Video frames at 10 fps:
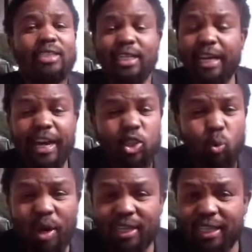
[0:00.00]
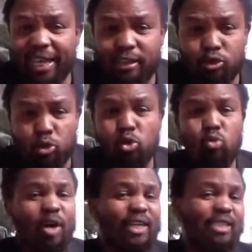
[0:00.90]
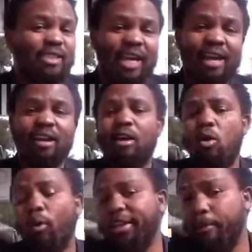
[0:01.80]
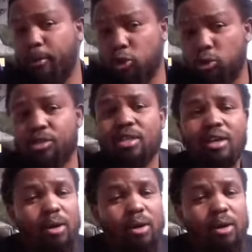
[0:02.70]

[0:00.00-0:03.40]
telling us what they do, what they sell, what they produce.